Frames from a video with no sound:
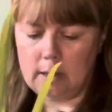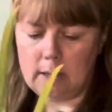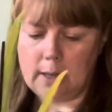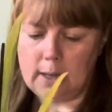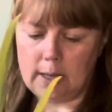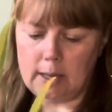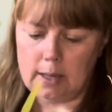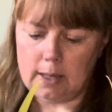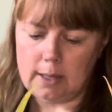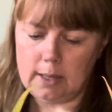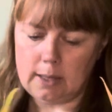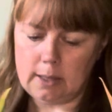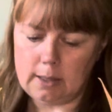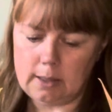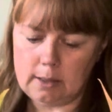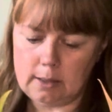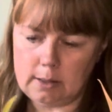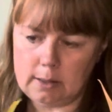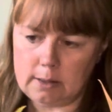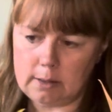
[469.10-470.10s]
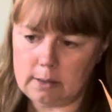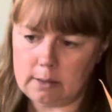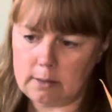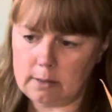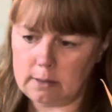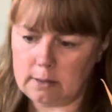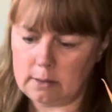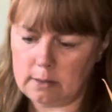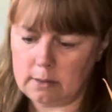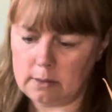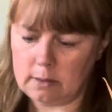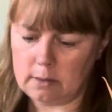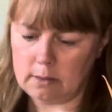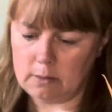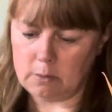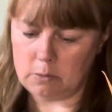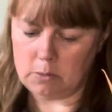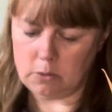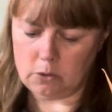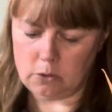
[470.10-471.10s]
and
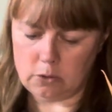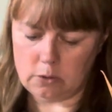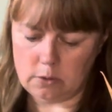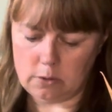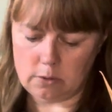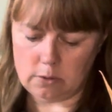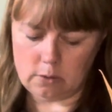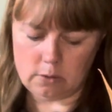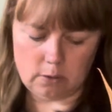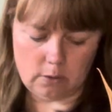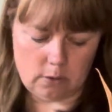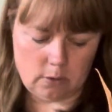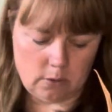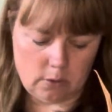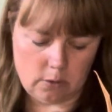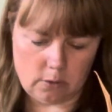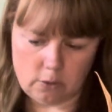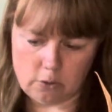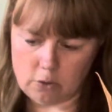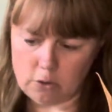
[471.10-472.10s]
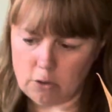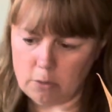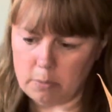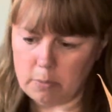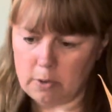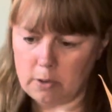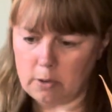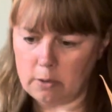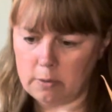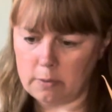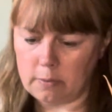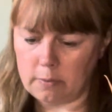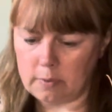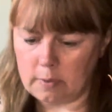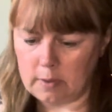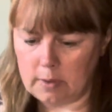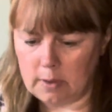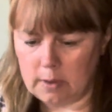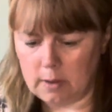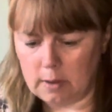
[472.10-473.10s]
we'll chop off
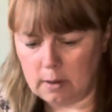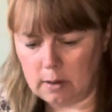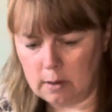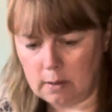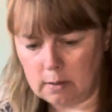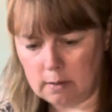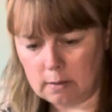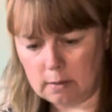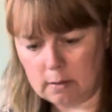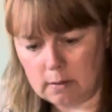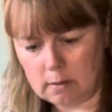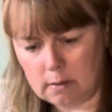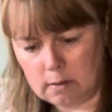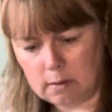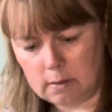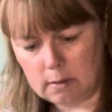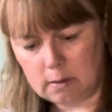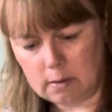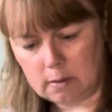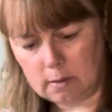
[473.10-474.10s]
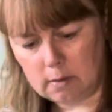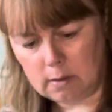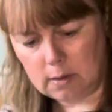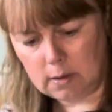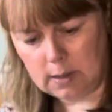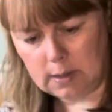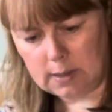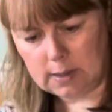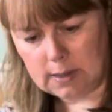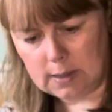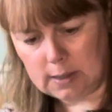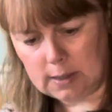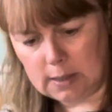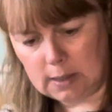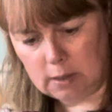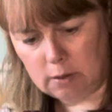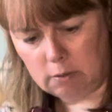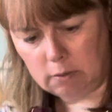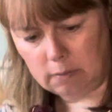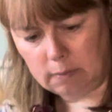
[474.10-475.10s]
the
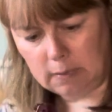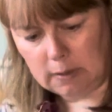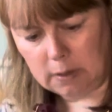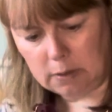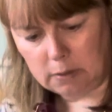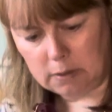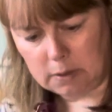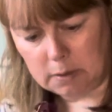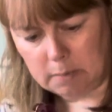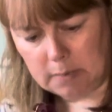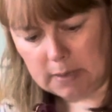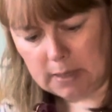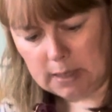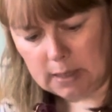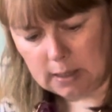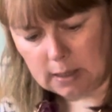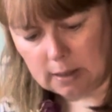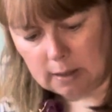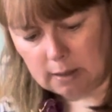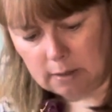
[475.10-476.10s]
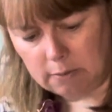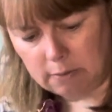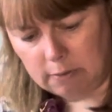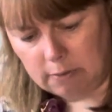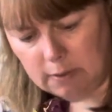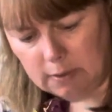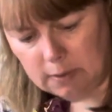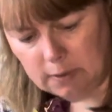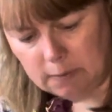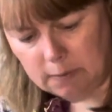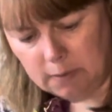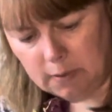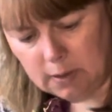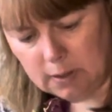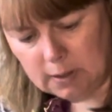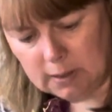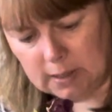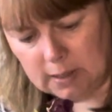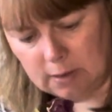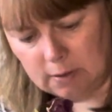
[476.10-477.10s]
existing old flower spike as far
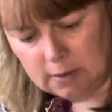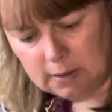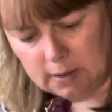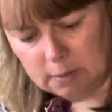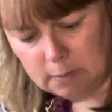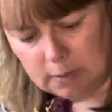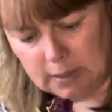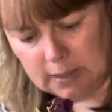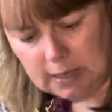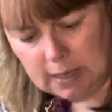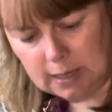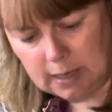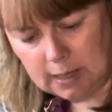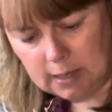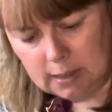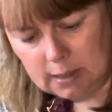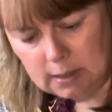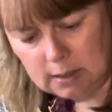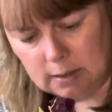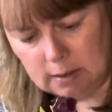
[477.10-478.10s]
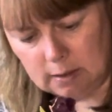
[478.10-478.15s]
down as we can.